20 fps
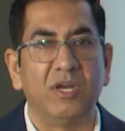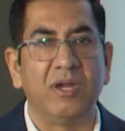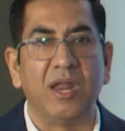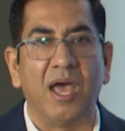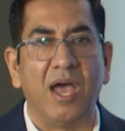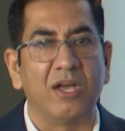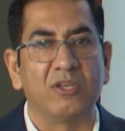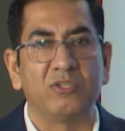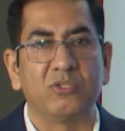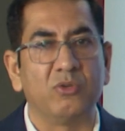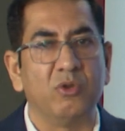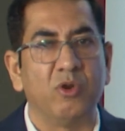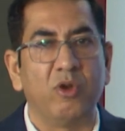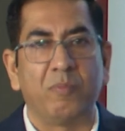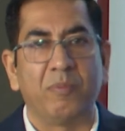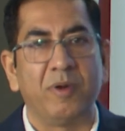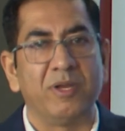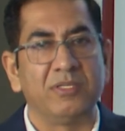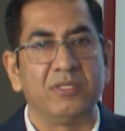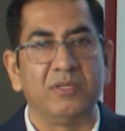a dark store
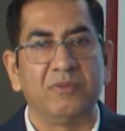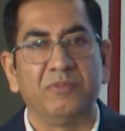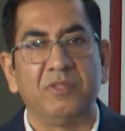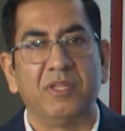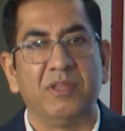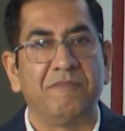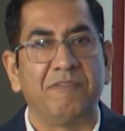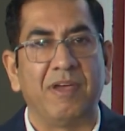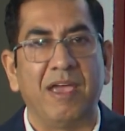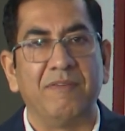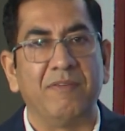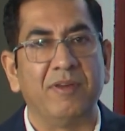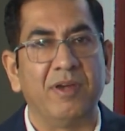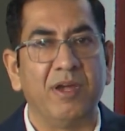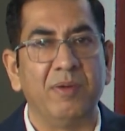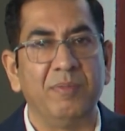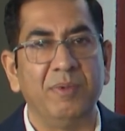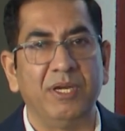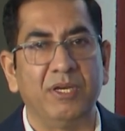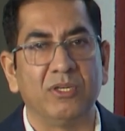present within
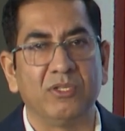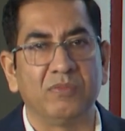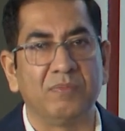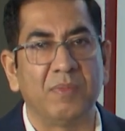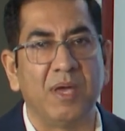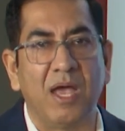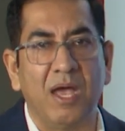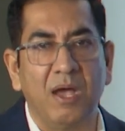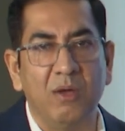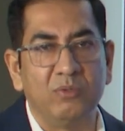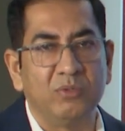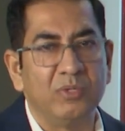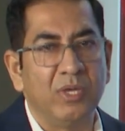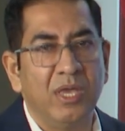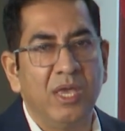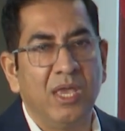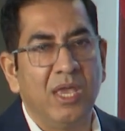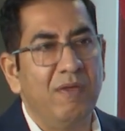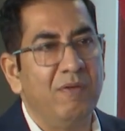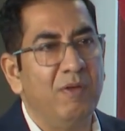500 meters of my house.
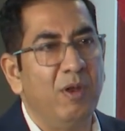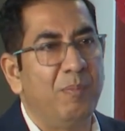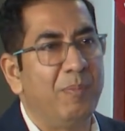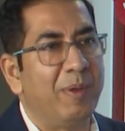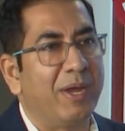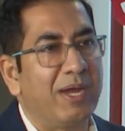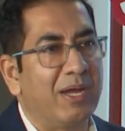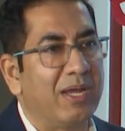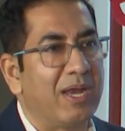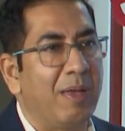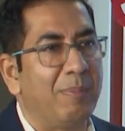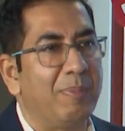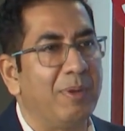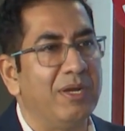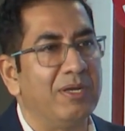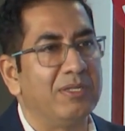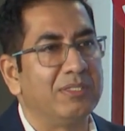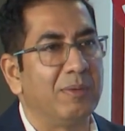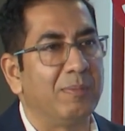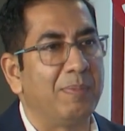He will pick it up
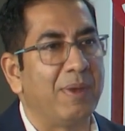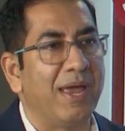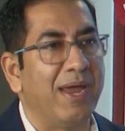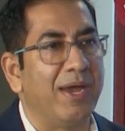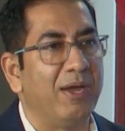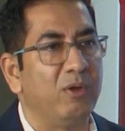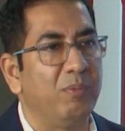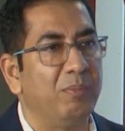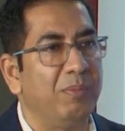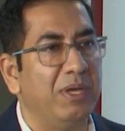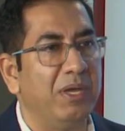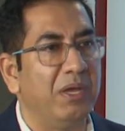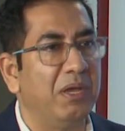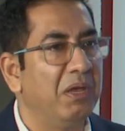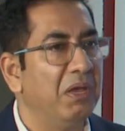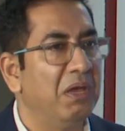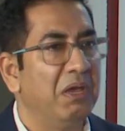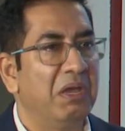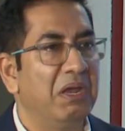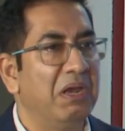and supply it to me
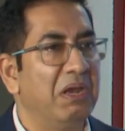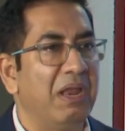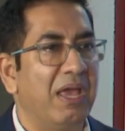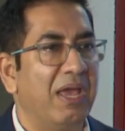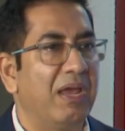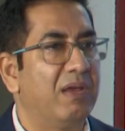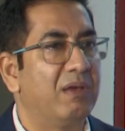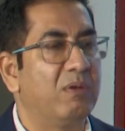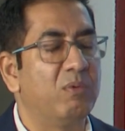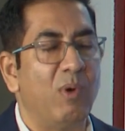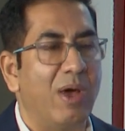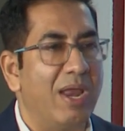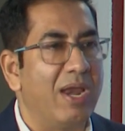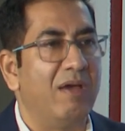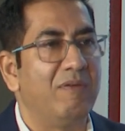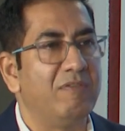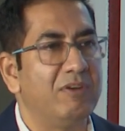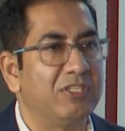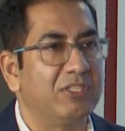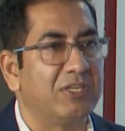in 1
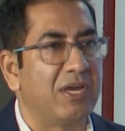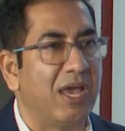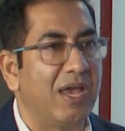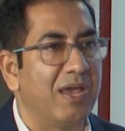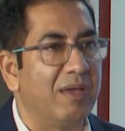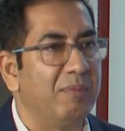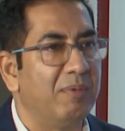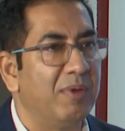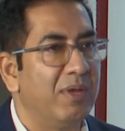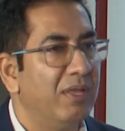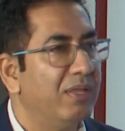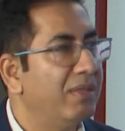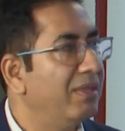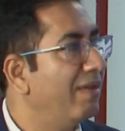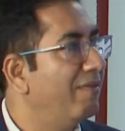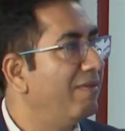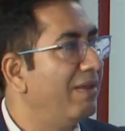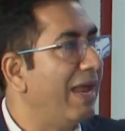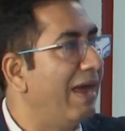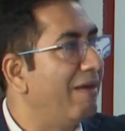hour's time.
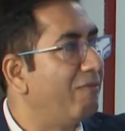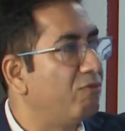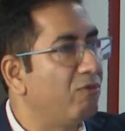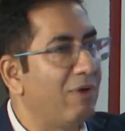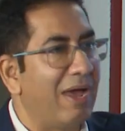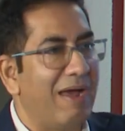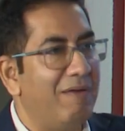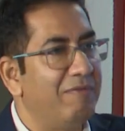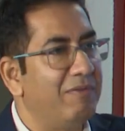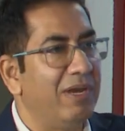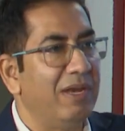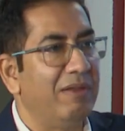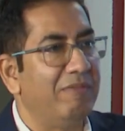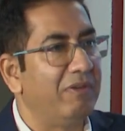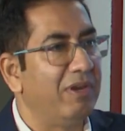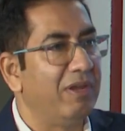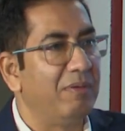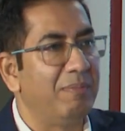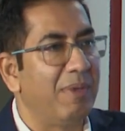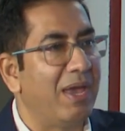They will have to have
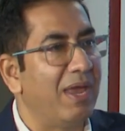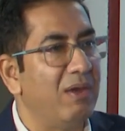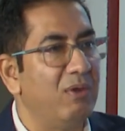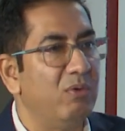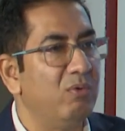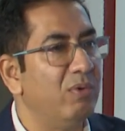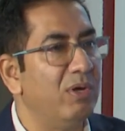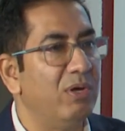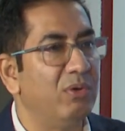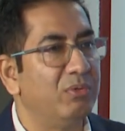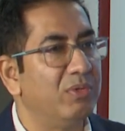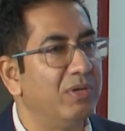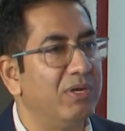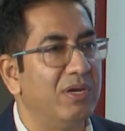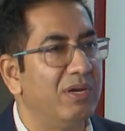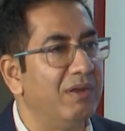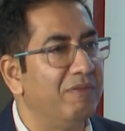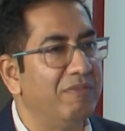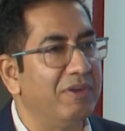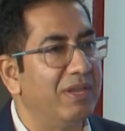delivery men who will do the
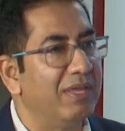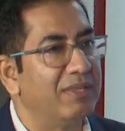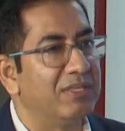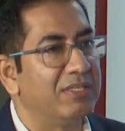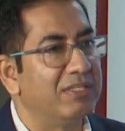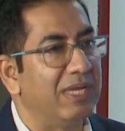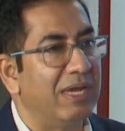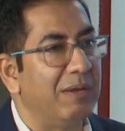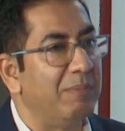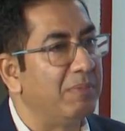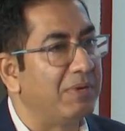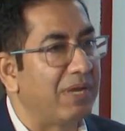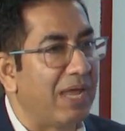delivery at the same